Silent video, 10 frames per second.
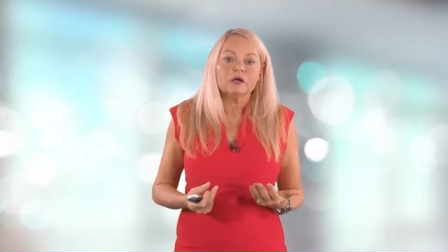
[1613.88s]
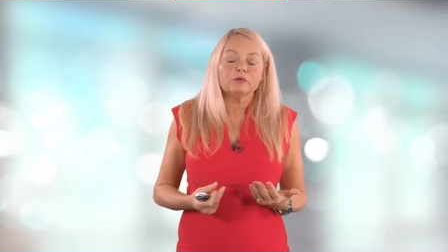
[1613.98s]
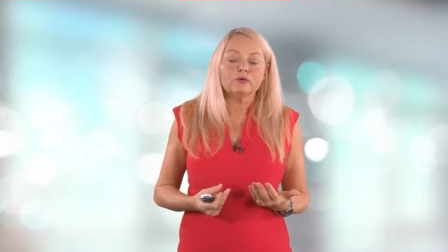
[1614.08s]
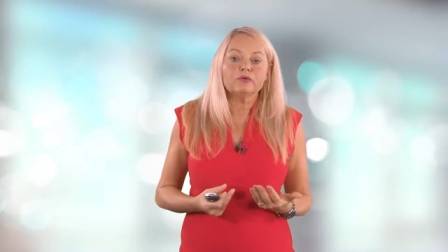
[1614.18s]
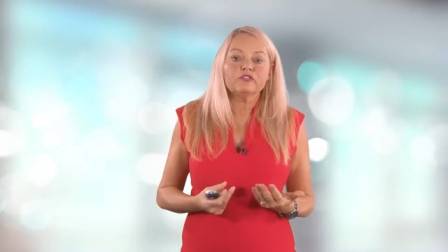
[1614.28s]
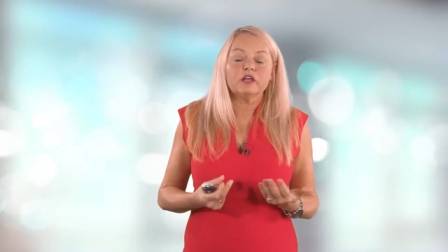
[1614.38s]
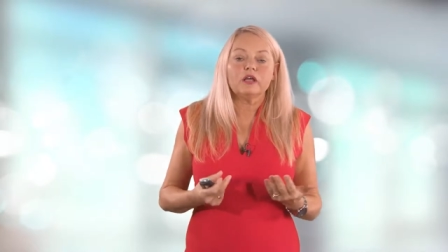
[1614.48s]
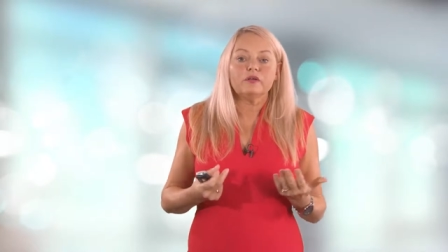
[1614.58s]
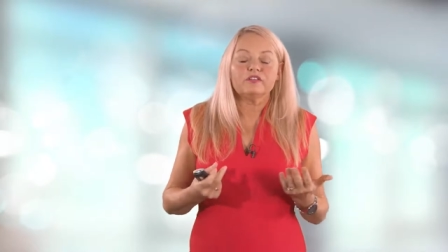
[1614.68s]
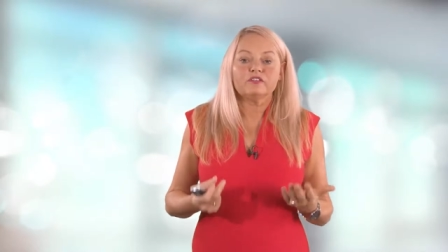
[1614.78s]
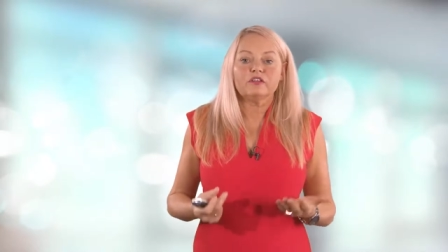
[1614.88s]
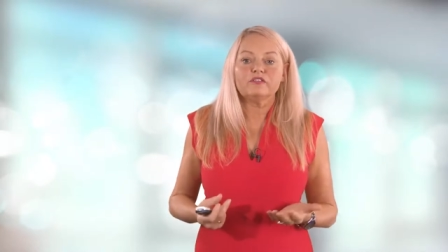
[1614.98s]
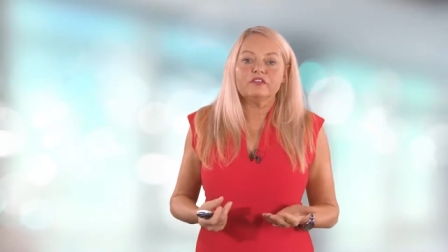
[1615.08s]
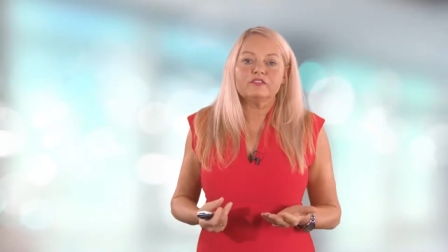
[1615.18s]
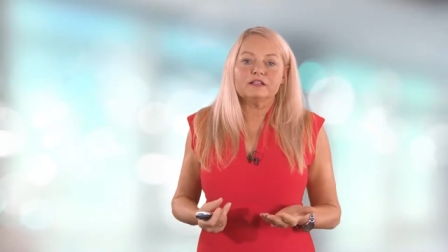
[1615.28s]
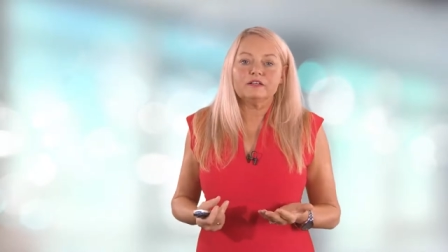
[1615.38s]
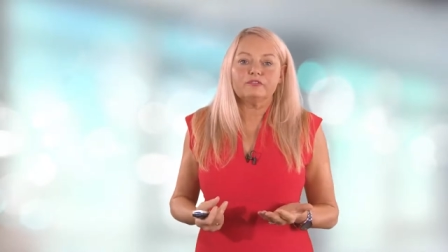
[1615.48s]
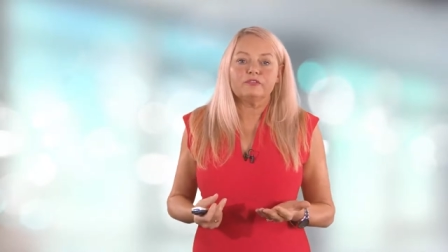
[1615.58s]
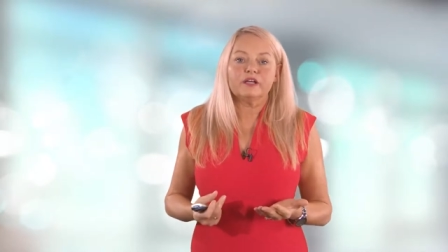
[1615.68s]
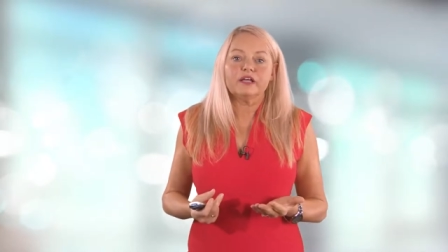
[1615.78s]
But also, as service
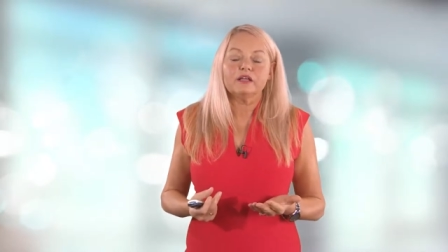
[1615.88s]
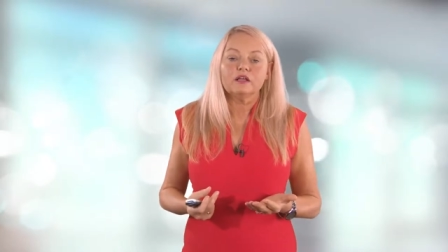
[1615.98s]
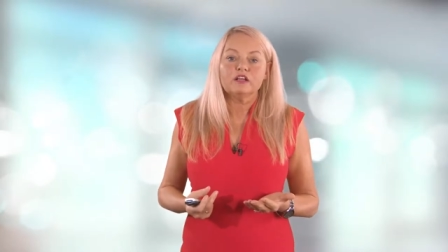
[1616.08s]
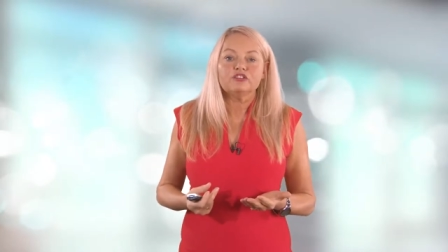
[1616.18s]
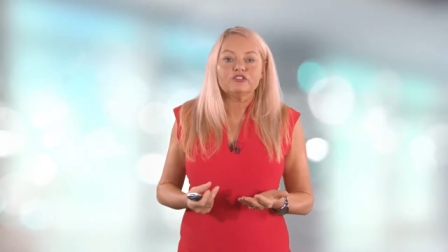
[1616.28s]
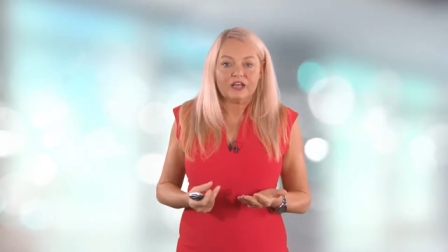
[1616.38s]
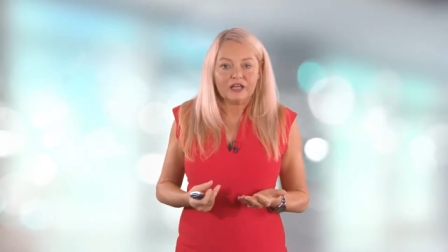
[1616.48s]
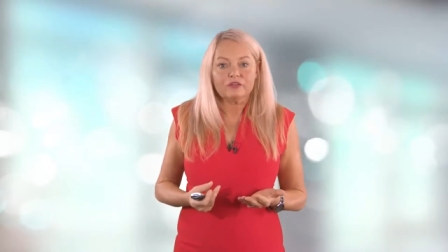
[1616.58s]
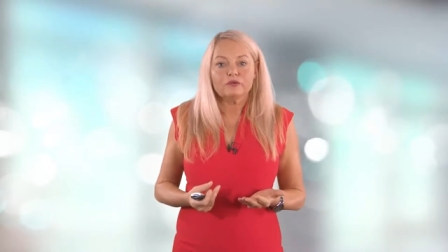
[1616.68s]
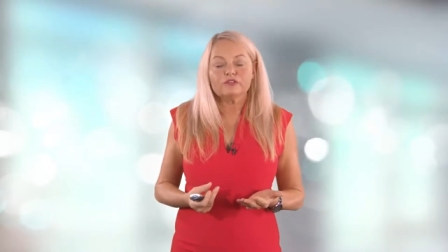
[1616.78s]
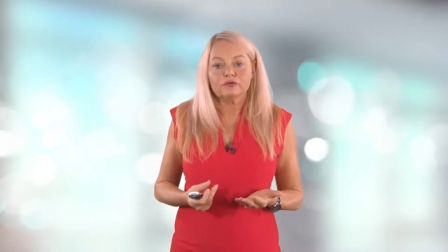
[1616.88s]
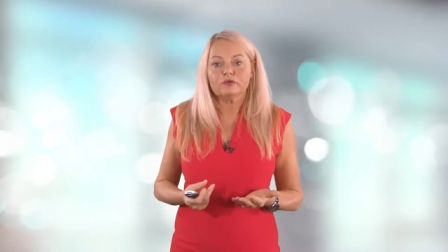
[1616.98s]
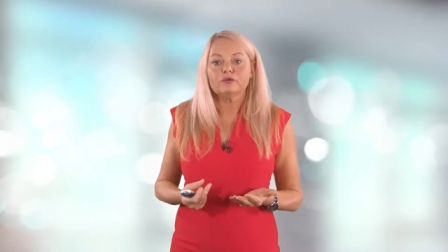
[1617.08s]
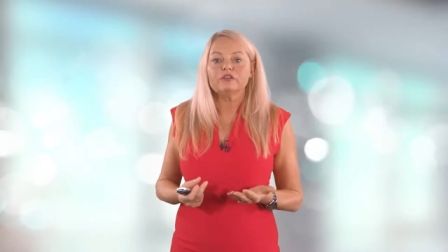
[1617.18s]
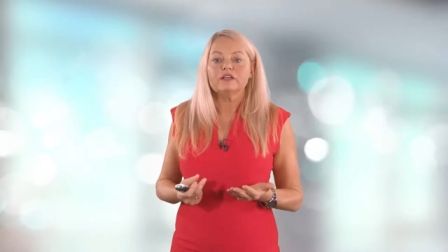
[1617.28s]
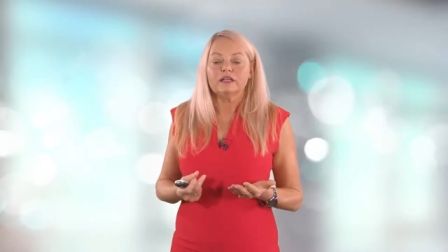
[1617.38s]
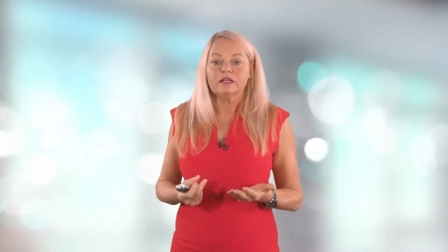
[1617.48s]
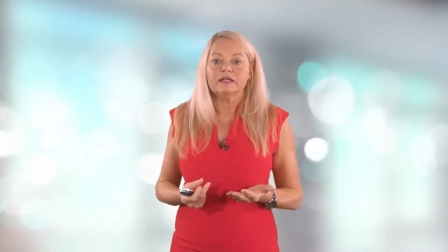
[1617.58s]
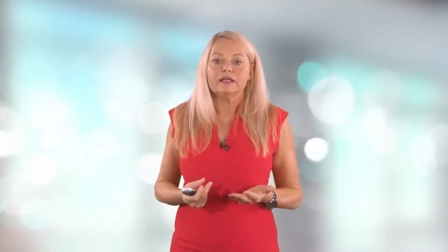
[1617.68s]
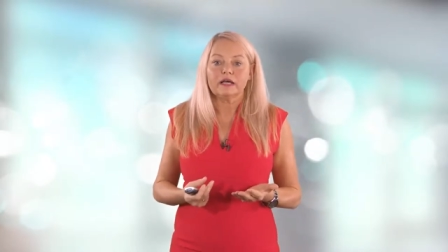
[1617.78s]
delivery, share those good
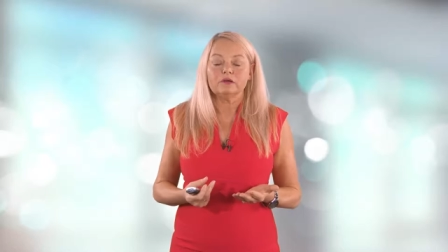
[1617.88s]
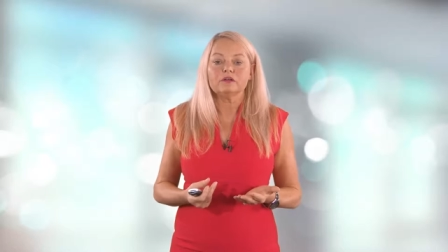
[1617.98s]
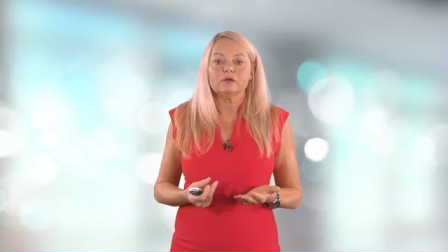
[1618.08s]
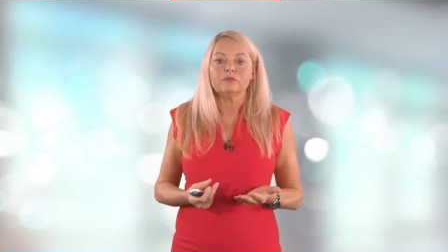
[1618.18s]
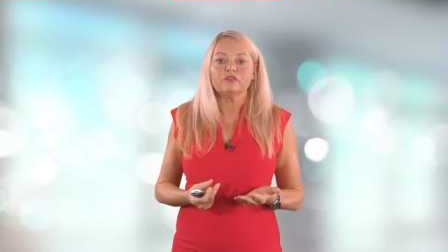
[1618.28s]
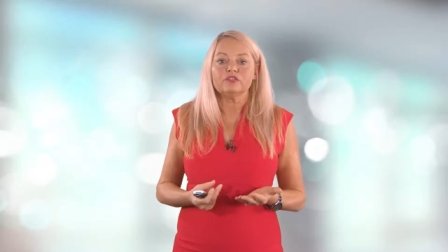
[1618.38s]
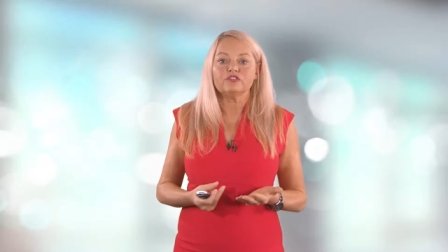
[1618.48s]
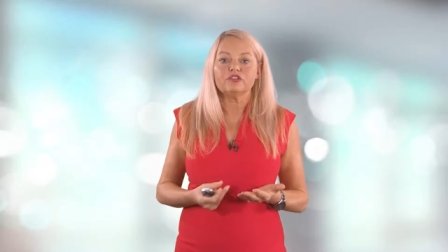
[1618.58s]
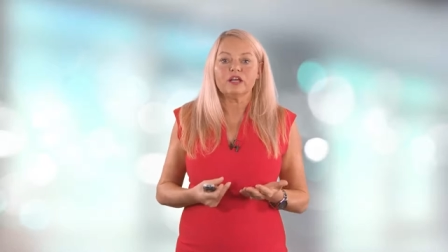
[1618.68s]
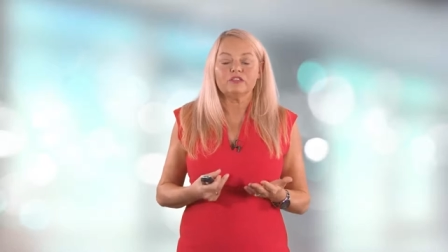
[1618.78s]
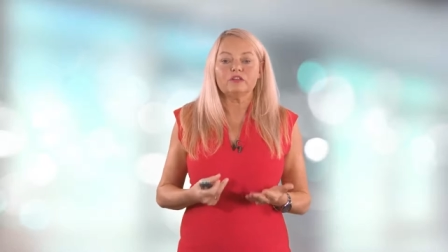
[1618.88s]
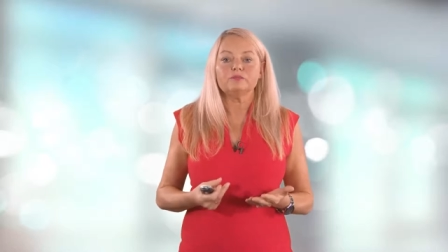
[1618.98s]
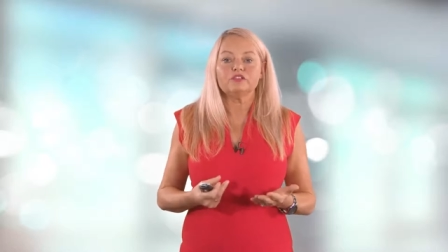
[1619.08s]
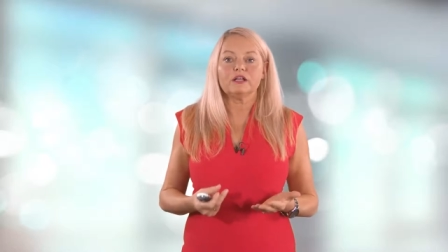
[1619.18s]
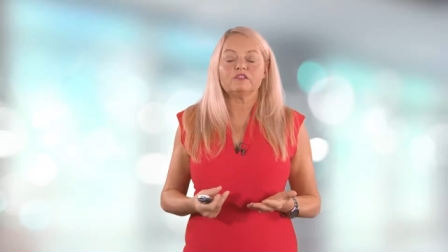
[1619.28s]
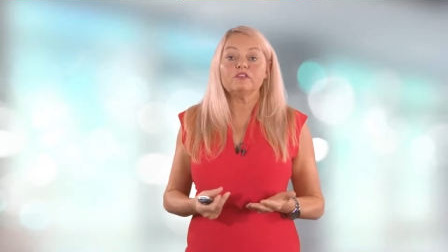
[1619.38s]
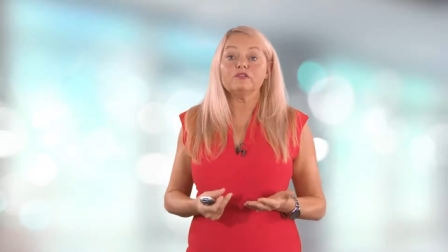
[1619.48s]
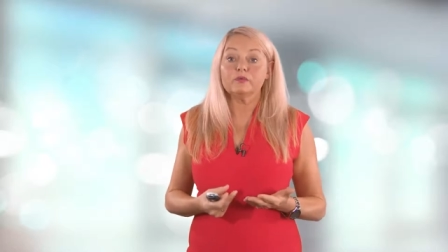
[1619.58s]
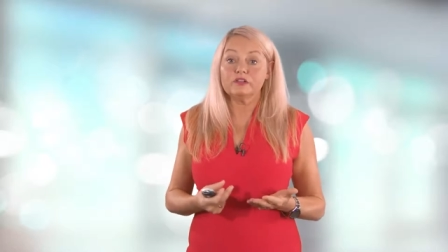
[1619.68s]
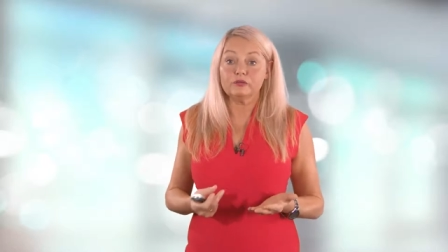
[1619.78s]
healing outcomes. Share the
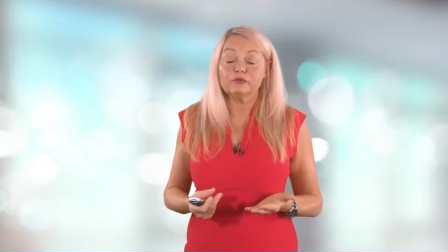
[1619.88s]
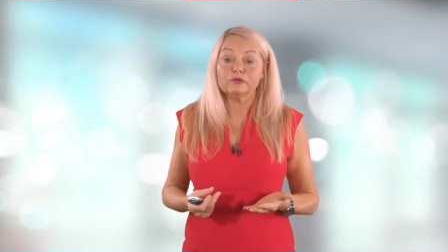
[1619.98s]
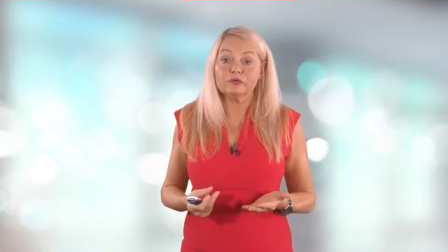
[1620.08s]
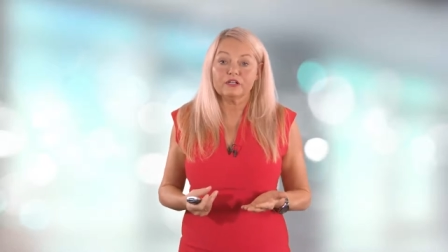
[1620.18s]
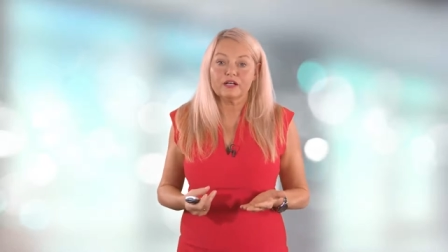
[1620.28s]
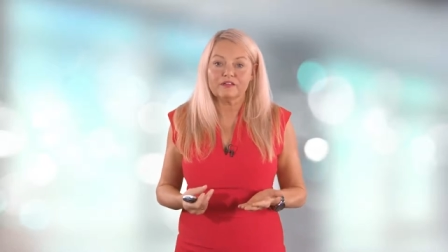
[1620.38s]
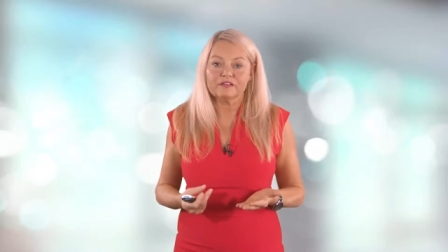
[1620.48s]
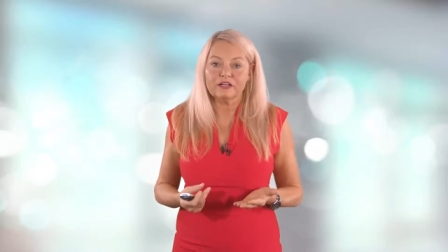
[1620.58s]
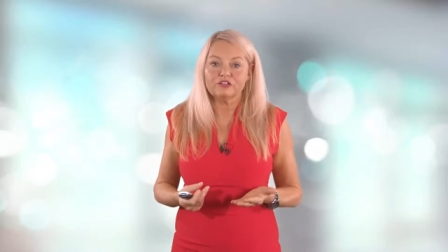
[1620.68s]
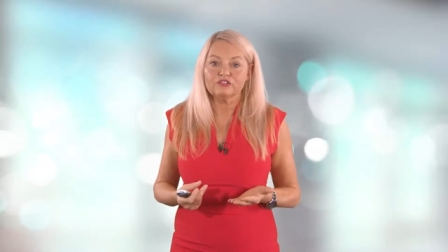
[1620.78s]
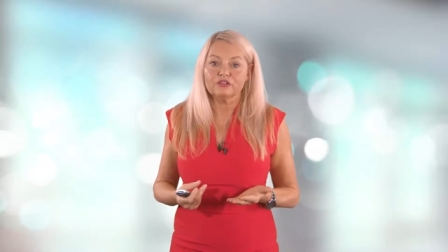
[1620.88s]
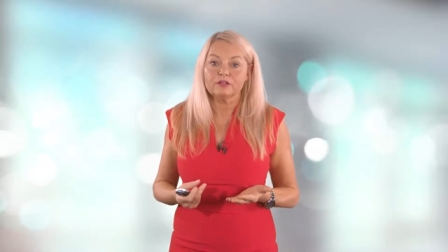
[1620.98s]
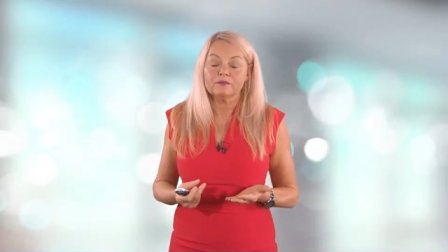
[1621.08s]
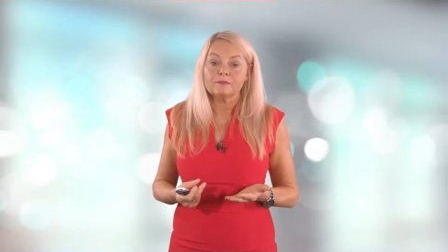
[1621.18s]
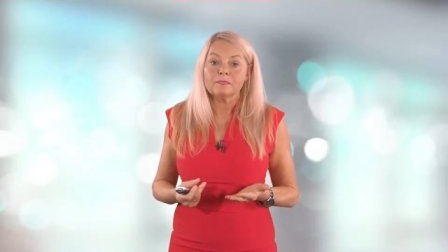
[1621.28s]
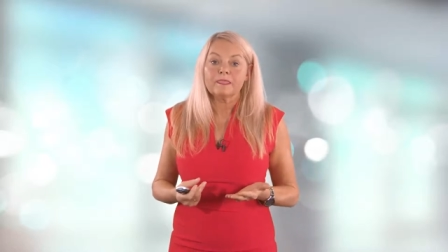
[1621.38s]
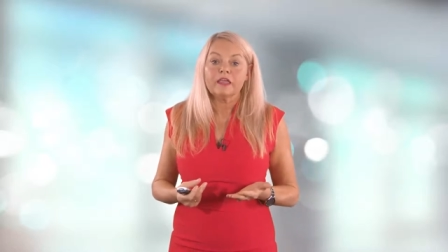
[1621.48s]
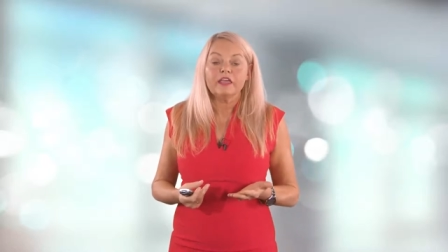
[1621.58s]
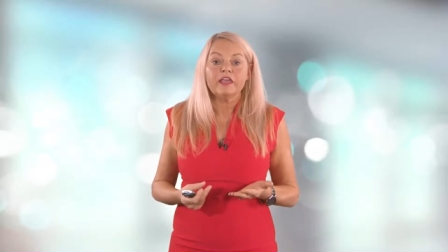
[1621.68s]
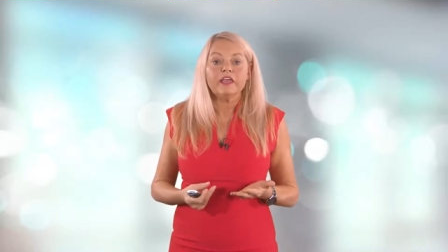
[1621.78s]
objectives with your organisation.
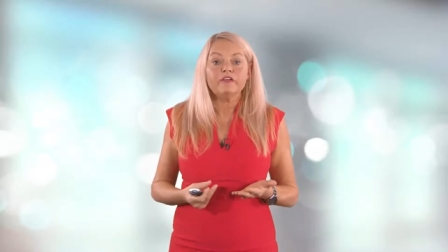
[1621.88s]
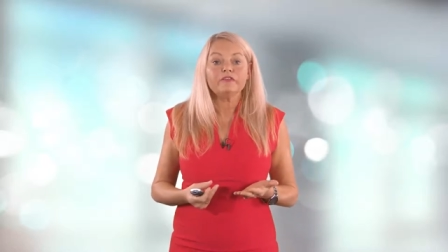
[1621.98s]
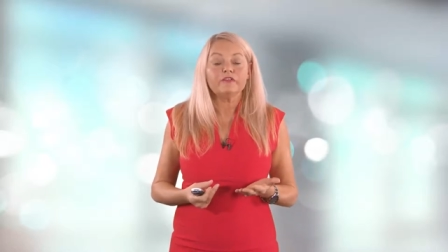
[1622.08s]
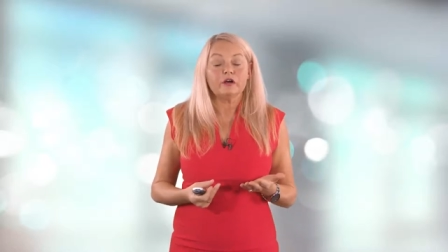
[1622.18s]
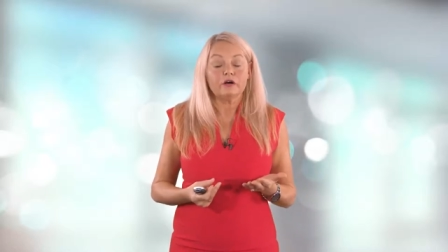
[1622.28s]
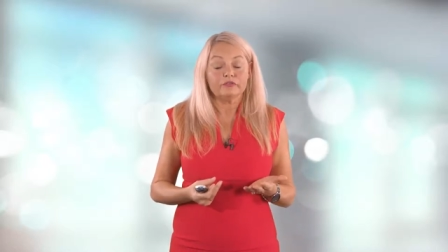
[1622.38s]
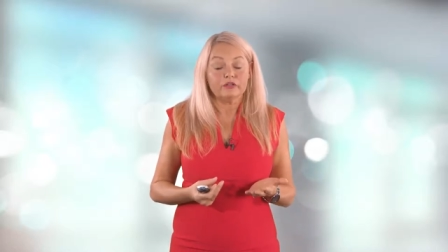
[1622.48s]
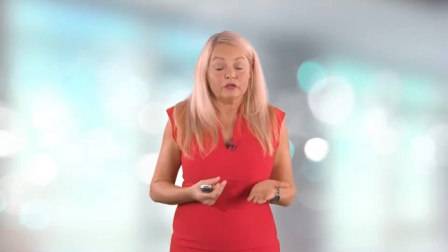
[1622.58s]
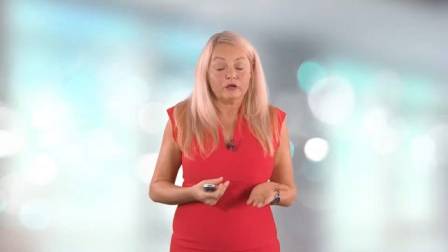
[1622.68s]
If, on the